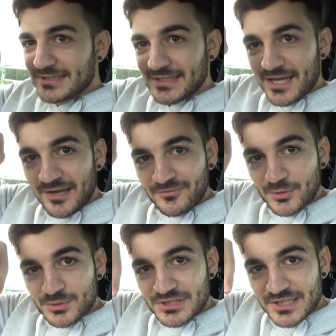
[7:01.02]
and
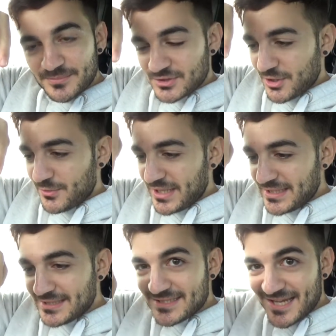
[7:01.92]
careful, tiptoe
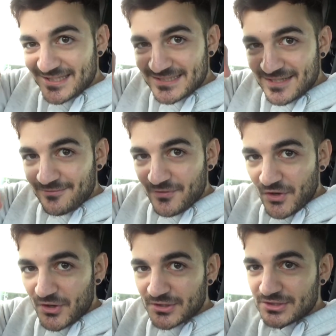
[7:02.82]
in, test it
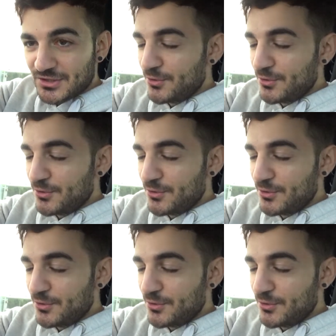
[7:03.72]
first.